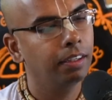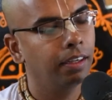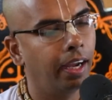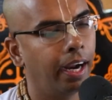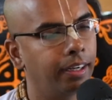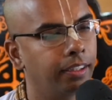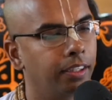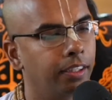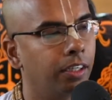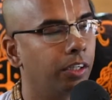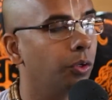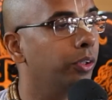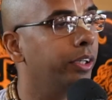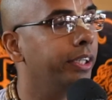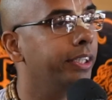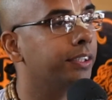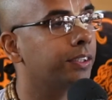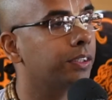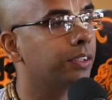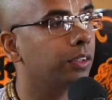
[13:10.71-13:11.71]
and the
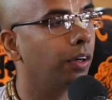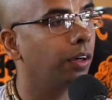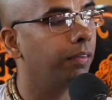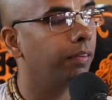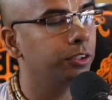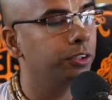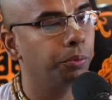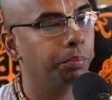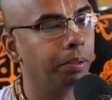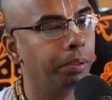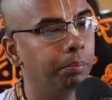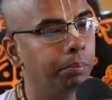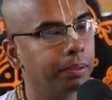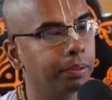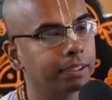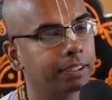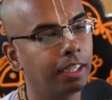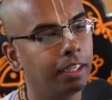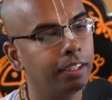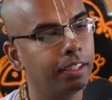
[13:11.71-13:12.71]
glories of the Supreme
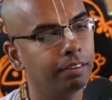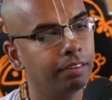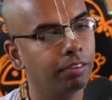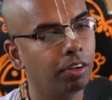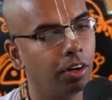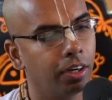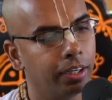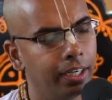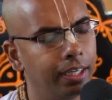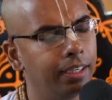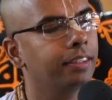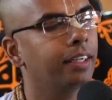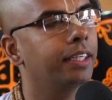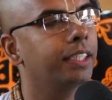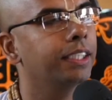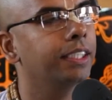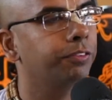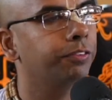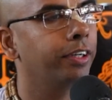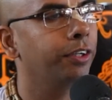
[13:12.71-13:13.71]
Personality of Godhead, that
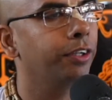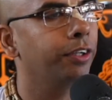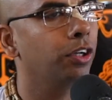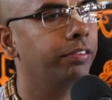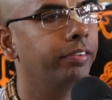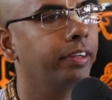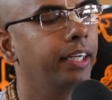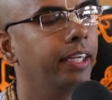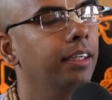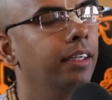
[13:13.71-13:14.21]
is why you are feeling